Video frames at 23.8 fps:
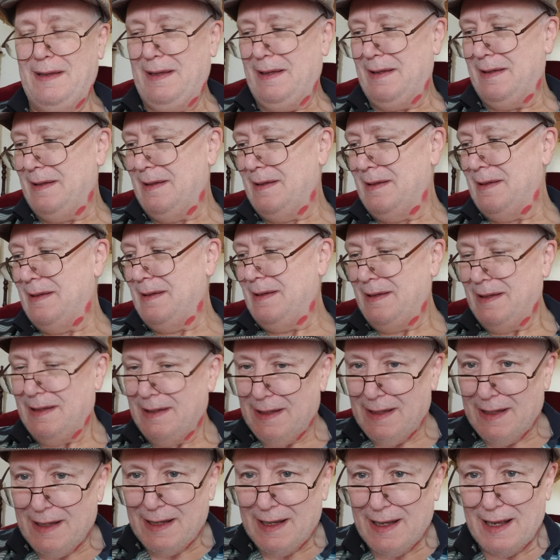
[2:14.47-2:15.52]
Uh,
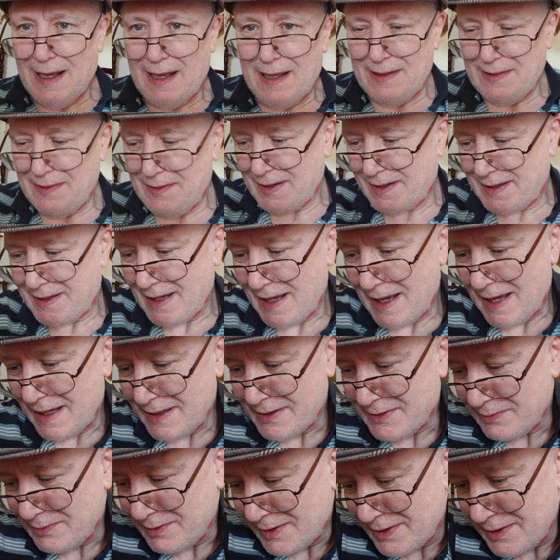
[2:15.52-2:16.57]
and the
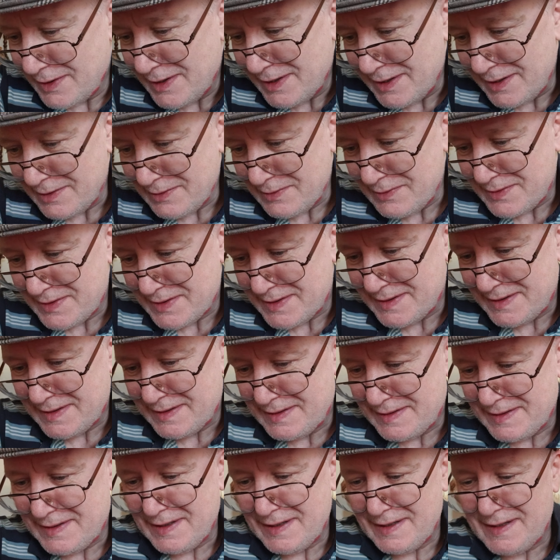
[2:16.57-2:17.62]
cards we're going to use
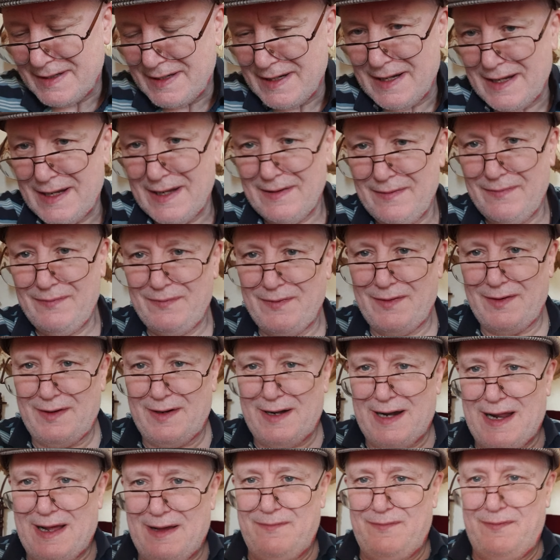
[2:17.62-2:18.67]
today for
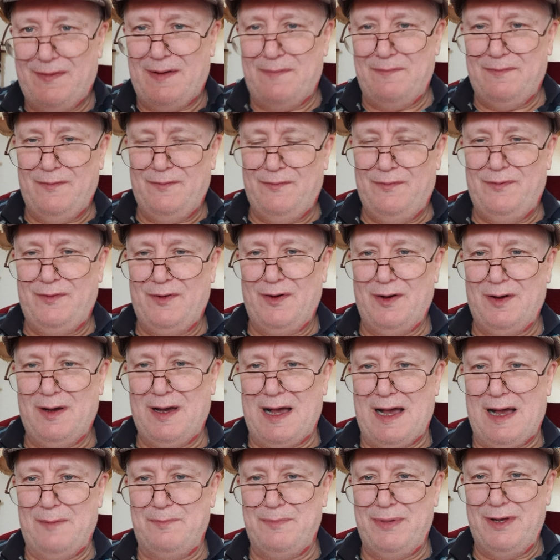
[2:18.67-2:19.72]
our, vamp for
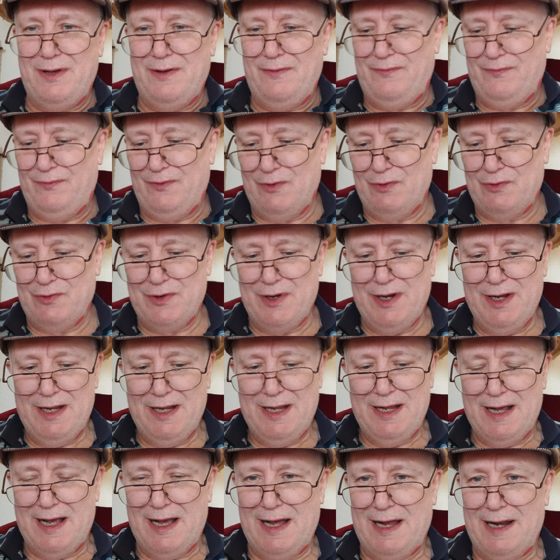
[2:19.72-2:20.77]
our bit of fun,
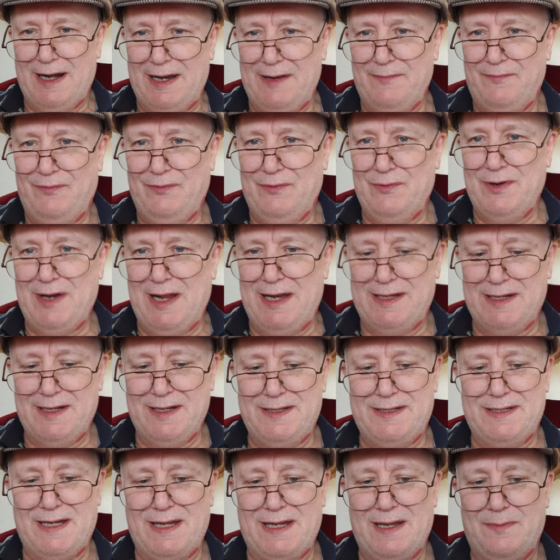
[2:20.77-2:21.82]
our uh, fun
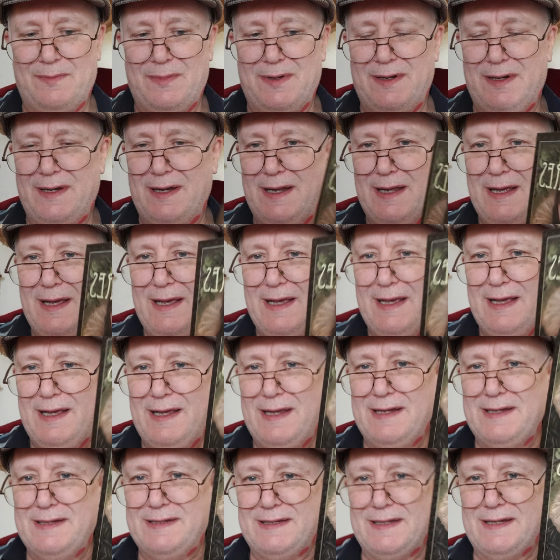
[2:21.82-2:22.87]
entertainment,
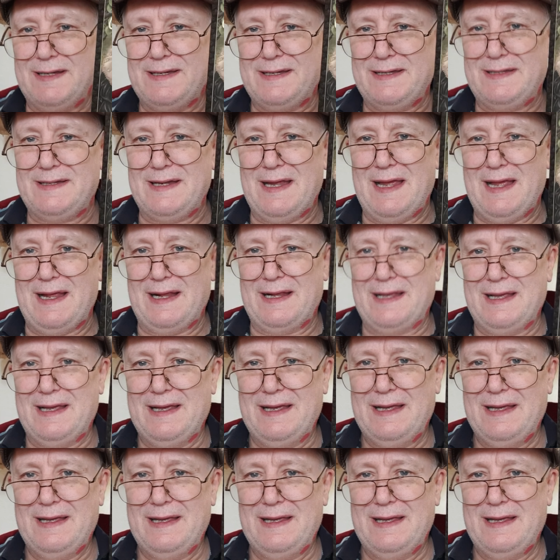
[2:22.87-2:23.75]
is this deck.